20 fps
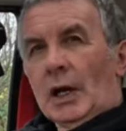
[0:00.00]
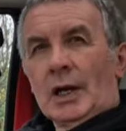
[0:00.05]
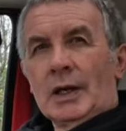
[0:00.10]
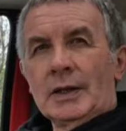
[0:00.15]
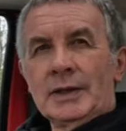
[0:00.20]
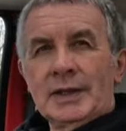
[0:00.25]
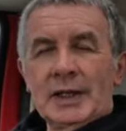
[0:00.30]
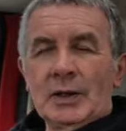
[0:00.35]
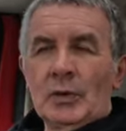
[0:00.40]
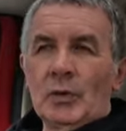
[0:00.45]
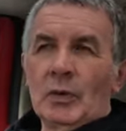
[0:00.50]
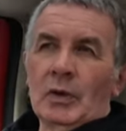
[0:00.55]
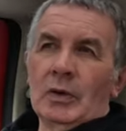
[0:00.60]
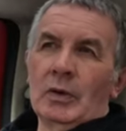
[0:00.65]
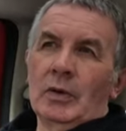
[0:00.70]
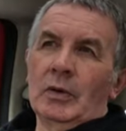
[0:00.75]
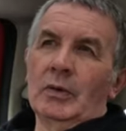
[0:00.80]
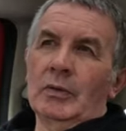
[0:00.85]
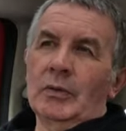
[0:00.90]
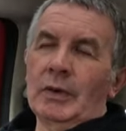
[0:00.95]
I think
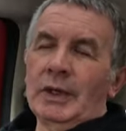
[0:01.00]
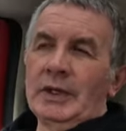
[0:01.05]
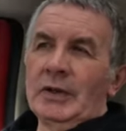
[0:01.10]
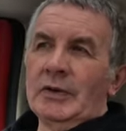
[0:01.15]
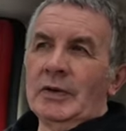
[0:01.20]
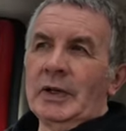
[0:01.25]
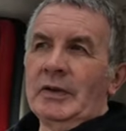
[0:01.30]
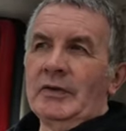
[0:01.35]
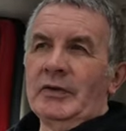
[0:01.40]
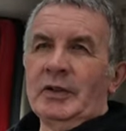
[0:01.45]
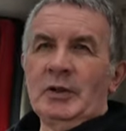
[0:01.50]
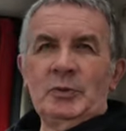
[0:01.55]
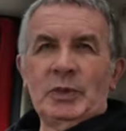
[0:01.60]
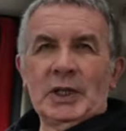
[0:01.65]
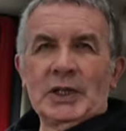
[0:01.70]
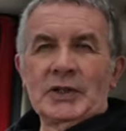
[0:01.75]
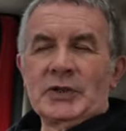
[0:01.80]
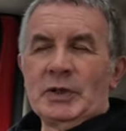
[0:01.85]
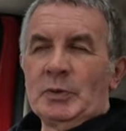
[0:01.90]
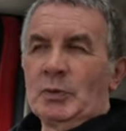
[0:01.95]
when your EV
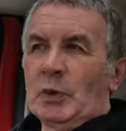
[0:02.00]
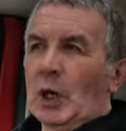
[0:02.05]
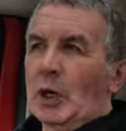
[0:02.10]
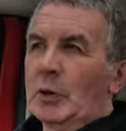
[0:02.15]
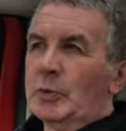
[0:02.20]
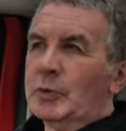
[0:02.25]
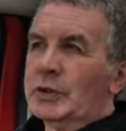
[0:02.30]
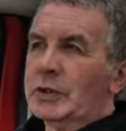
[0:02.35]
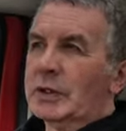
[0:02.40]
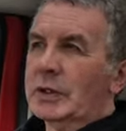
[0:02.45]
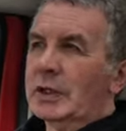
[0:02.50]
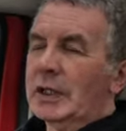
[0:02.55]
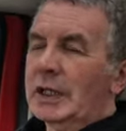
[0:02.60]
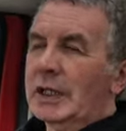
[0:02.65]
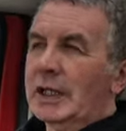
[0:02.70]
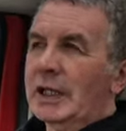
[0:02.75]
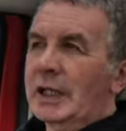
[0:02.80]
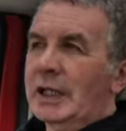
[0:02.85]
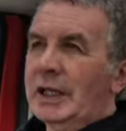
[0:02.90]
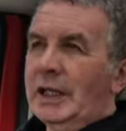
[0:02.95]
battery pops,
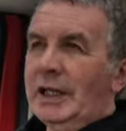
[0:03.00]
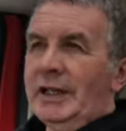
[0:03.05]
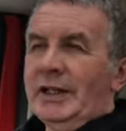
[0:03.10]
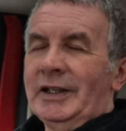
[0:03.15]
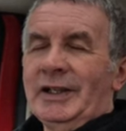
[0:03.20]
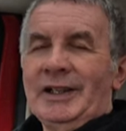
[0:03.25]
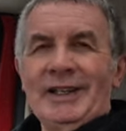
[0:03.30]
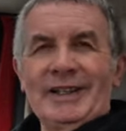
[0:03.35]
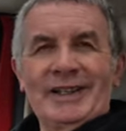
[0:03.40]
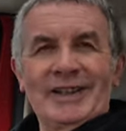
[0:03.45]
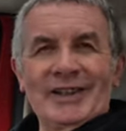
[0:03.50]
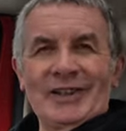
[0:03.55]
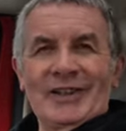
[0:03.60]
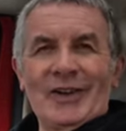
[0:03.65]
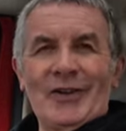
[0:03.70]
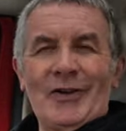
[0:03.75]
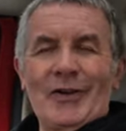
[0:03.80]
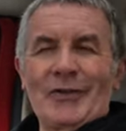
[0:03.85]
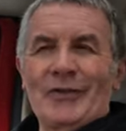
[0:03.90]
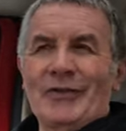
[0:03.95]
it'll
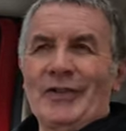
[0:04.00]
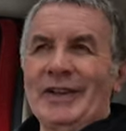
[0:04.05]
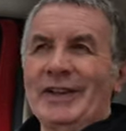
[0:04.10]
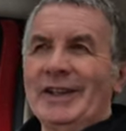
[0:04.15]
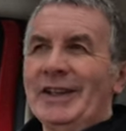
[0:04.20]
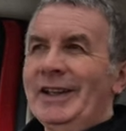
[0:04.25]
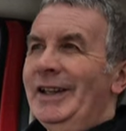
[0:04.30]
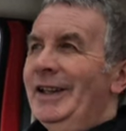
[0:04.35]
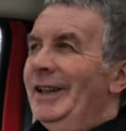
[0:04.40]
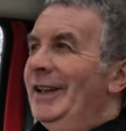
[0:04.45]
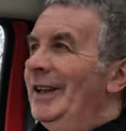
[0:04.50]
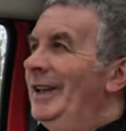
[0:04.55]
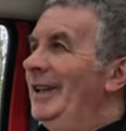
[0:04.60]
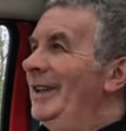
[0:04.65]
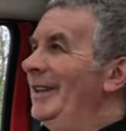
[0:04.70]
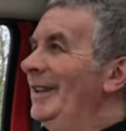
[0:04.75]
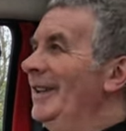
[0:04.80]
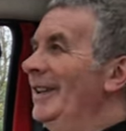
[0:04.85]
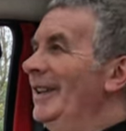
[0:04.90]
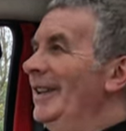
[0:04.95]
go off with,
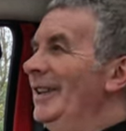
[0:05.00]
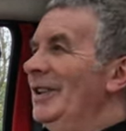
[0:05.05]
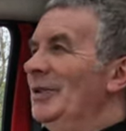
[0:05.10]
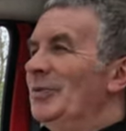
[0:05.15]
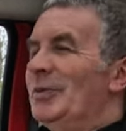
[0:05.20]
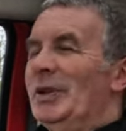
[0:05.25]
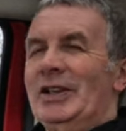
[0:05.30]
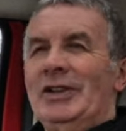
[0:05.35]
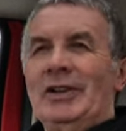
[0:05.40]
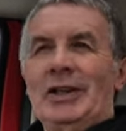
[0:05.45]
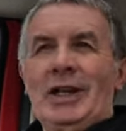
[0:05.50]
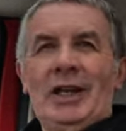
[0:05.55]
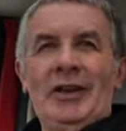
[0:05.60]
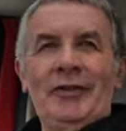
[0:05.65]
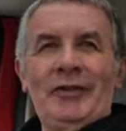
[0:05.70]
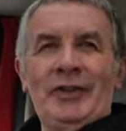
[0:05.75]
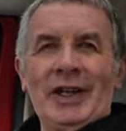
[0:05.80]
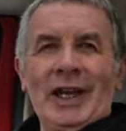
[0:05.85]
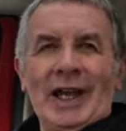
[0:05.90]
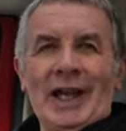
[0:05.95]
you'll be lucky
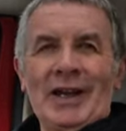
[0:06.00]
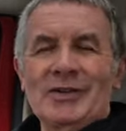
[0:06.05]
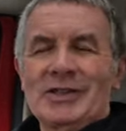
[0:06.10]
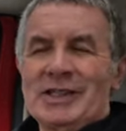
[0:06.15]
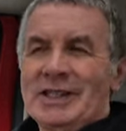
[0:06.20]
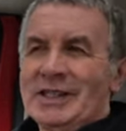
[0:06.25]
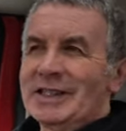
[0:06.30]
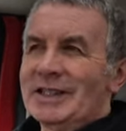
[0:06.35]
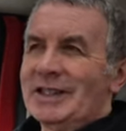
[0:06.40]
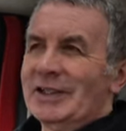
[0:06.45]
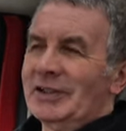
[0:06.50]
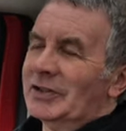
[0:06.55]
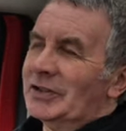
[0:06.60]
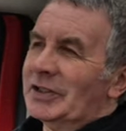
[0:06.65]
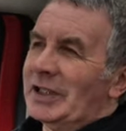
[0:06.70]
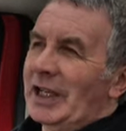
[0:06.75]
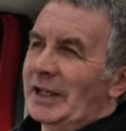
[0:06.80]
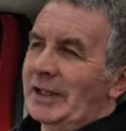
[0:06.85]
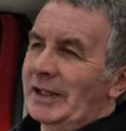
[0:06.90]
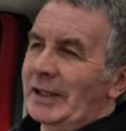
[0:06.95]
if your house is still
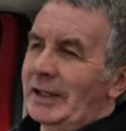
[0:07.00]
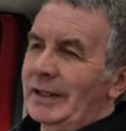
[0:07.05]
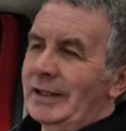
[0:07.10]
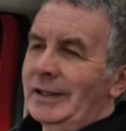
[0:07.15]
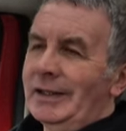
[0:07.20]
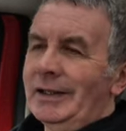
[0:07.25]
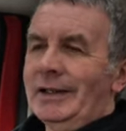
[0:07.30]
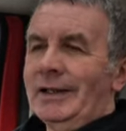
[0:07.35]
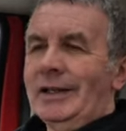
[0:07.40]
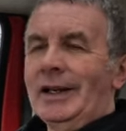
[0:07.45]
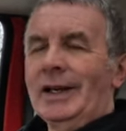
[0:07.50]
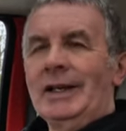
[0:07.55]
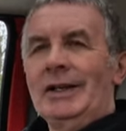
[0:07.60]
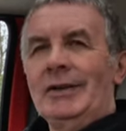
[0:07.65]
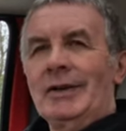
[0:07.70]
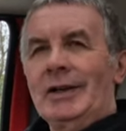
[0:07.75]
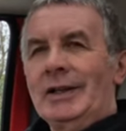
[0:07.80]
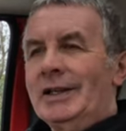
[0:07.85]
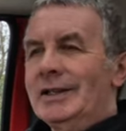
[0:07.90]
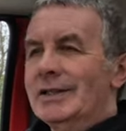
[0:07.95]
standing.
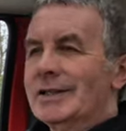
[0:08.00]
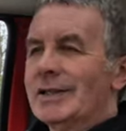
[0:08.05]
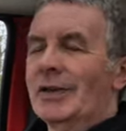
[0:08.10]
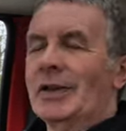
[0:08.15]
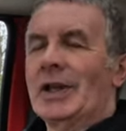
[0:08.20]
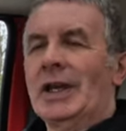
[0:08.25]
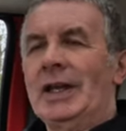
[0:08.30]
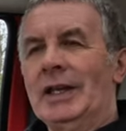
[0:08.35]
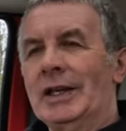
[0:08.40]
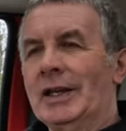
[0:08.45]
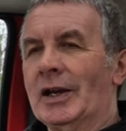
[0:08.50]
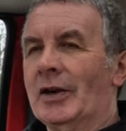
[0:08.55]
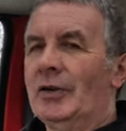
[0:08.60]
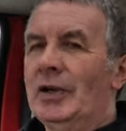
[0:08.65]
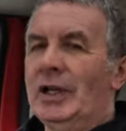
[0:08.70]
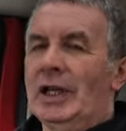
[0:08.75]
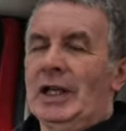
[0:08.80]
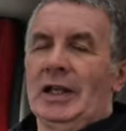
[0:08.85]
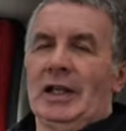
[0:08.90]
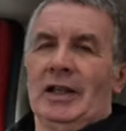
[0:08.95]
Anyway, so there you go.
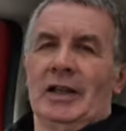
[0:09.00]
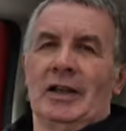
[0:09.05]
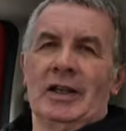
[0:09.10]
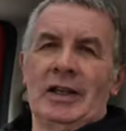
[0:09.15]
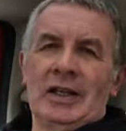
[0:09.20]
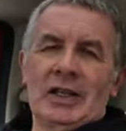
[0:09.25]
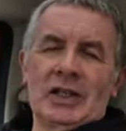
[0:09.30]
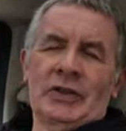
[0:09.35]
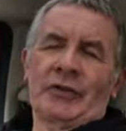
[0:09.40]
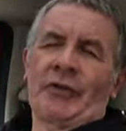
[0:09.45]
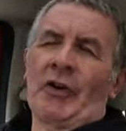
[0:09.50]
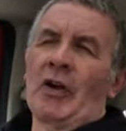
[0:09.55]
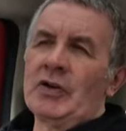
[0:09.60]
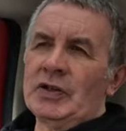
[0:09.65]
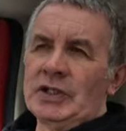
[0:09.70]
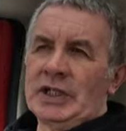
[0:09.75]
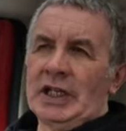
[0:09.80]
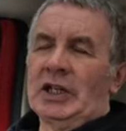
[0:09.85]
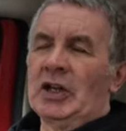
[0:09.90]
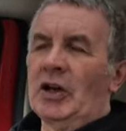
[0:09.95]
As
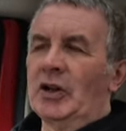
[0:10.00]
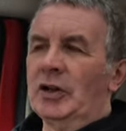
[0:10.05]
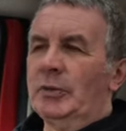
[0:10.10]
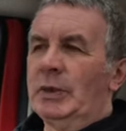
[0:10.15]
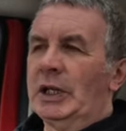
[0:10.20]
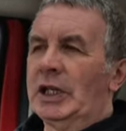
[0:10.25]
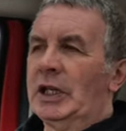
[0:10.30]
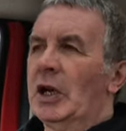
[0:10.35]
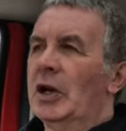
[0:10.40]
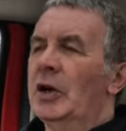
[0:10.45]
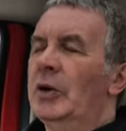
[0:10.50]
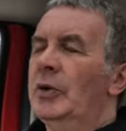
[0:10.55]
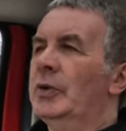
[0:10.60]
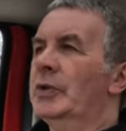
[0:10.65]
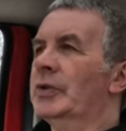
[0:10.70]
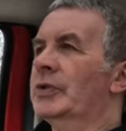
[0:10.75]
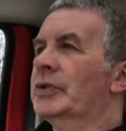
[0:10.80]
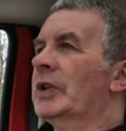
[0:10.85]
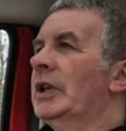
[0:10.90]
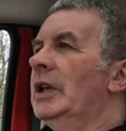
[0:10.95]
far as economy
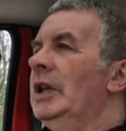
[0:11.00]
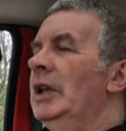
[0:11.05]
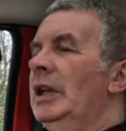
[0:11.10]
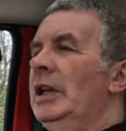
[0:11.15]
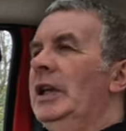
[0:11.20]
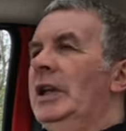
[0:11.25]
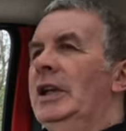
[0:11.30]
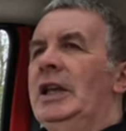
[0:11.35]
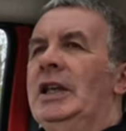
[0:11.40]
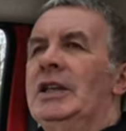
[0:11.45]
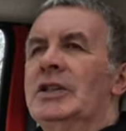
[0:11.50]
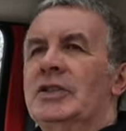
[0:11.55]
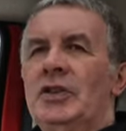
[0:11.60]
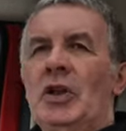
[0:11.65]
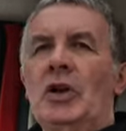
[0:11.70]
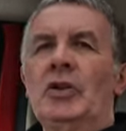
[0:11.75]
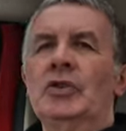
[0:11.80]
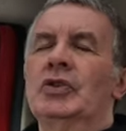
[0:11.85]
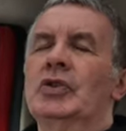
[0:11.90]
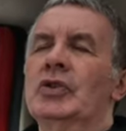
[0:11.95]
goes, it's
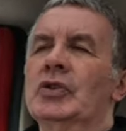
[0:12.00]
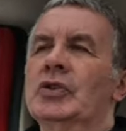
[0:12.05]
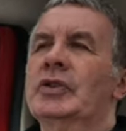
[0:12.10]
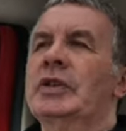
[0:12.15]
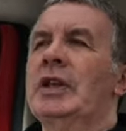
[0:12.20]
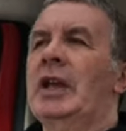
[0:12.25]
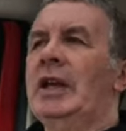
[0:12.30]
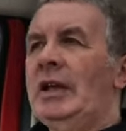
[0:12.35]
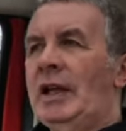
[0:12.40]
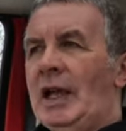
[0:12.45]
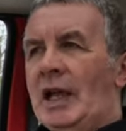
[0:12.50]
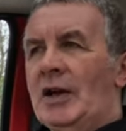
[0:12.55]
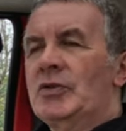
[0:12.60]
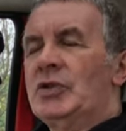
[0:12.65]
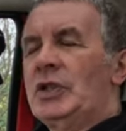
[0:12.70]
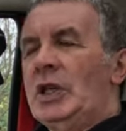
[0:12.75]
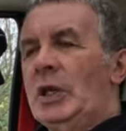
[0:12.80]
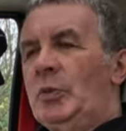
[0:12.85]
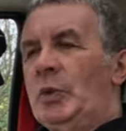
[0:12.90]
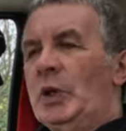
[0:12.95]
not just how
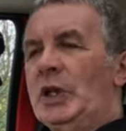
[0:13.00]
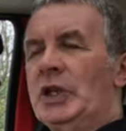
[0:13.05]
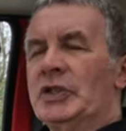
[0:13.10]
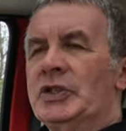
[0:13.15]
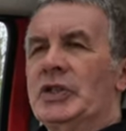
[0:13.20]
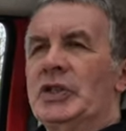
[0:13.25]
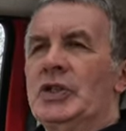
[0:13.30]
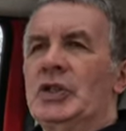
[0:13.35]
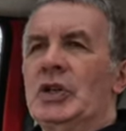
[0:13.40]
cheap it is to